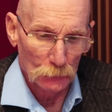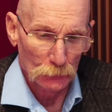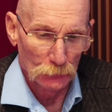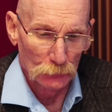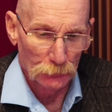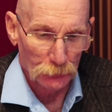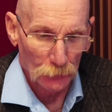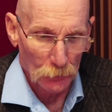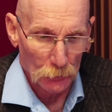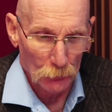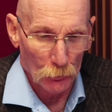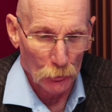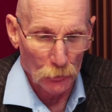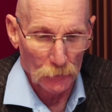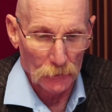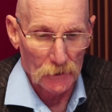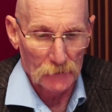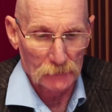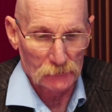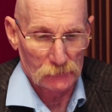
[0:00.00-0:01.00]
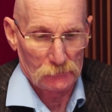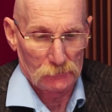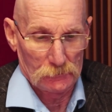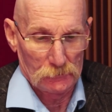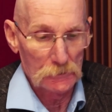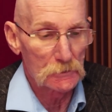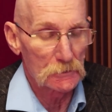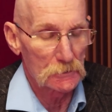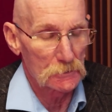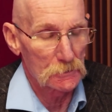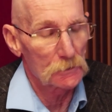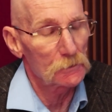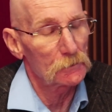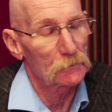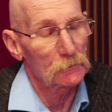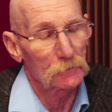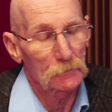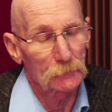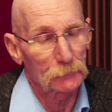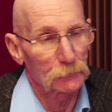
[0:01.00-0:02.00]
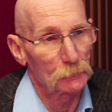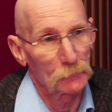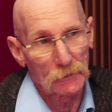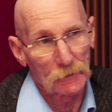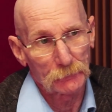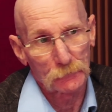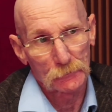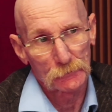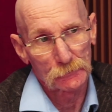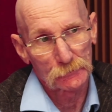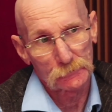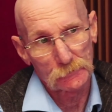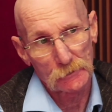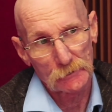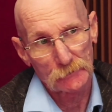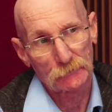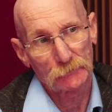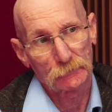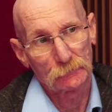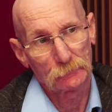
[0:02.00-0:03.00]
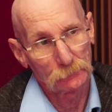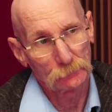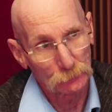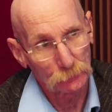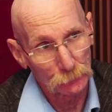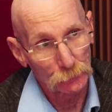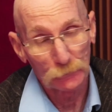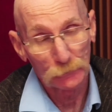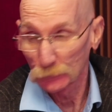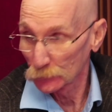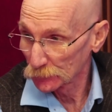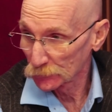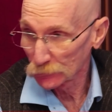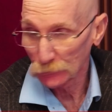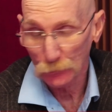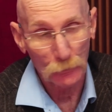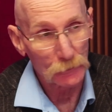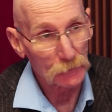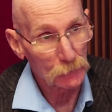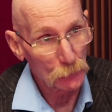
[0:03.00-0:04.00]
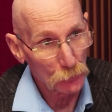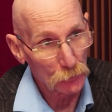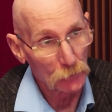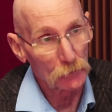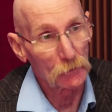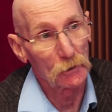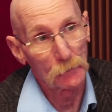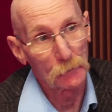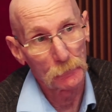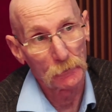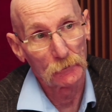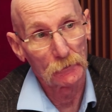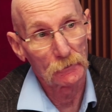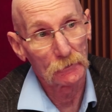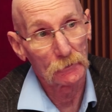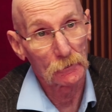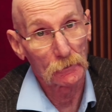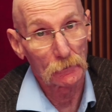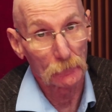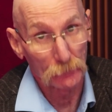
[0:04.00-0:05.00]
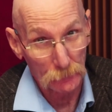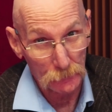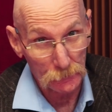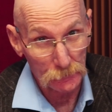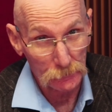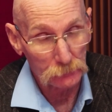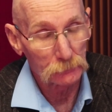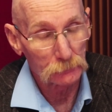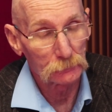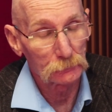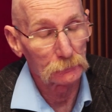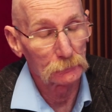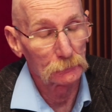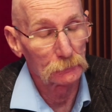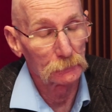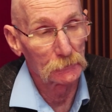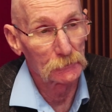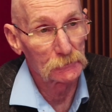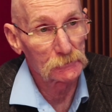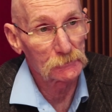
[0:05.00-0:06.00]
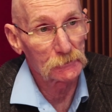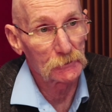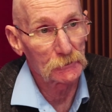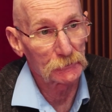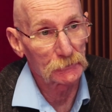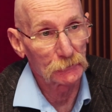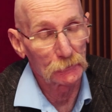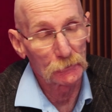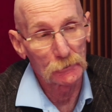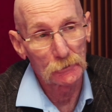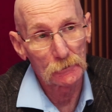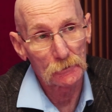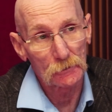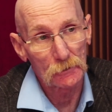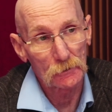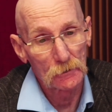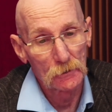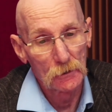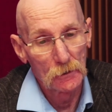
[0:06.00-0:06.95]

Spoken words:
from what I've seen from my first session, which was 21 up until this session here,